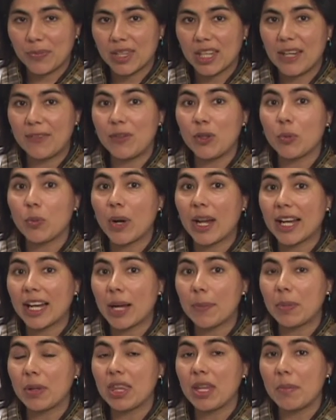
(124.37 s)
If you wake
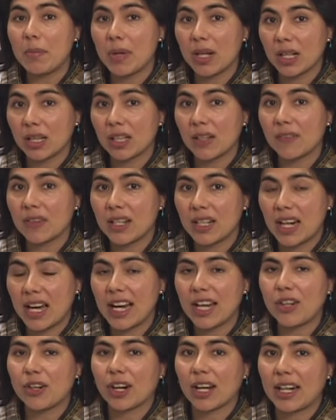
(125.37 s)
up in the middle of the
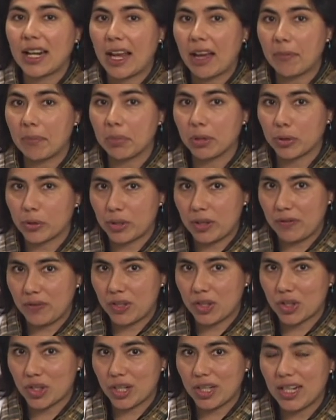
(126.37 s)
night, you're going to have blurry
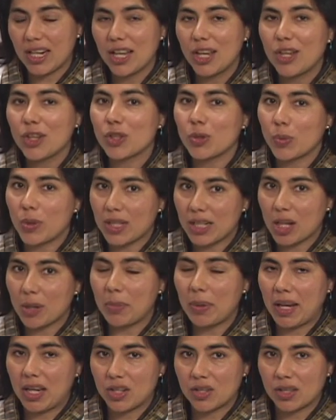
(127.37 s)
vision, so we tell
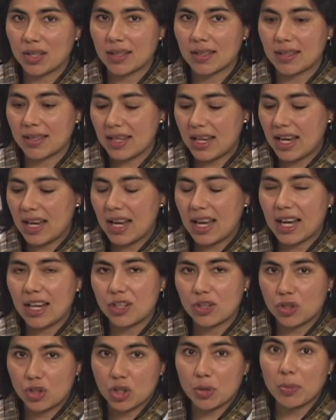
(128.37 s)
patients
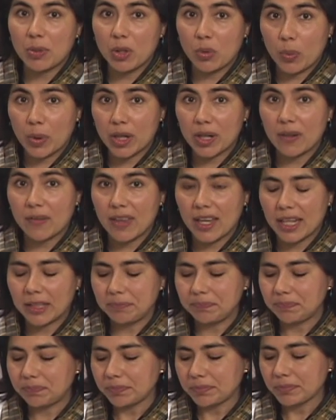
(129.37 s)
to just be aware of that.
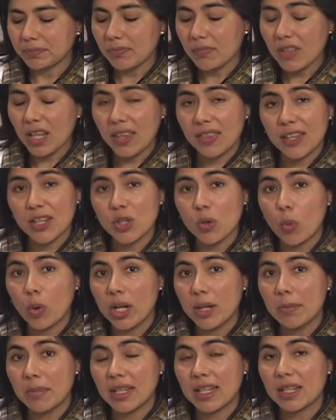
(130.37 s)
This
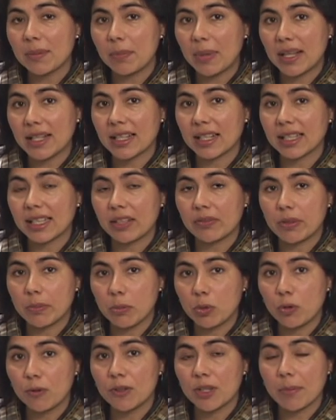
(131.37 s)
ointment basically
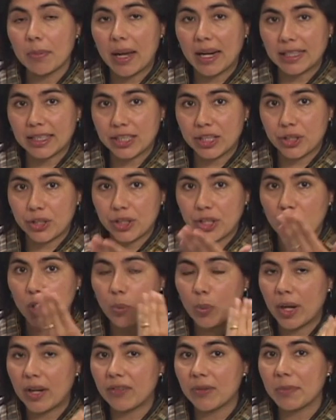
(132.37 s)
removes the bacteria
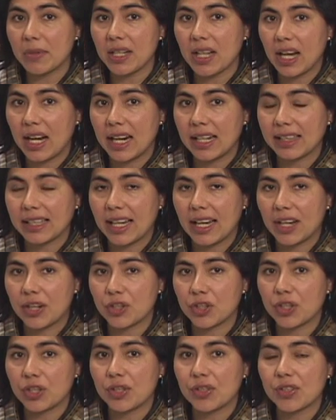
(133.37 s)
away from the
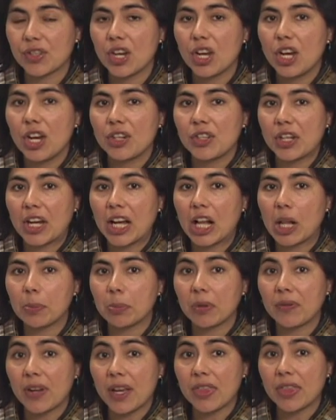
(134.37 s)
eyelashes to help
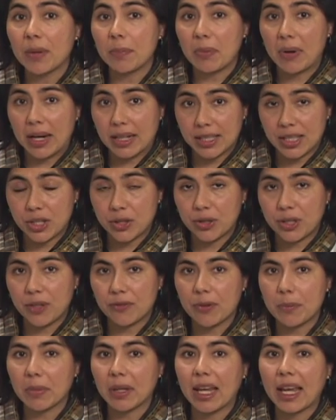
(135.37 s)
prevent the bacteria
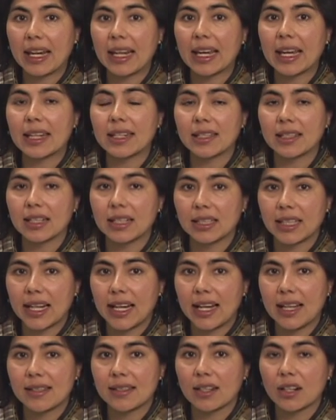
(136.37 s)
from getting into the
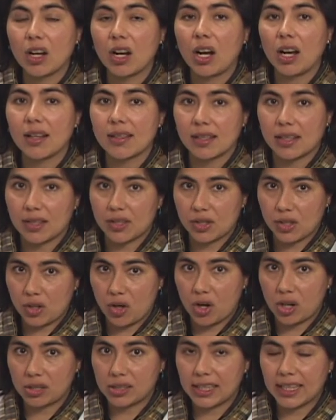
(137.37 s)
glands and causing
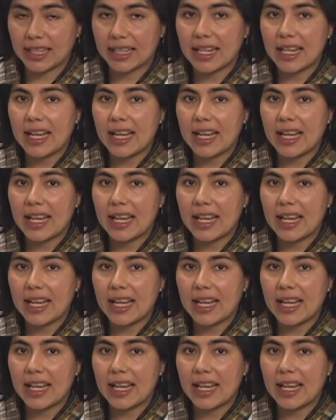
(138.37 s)
scarring.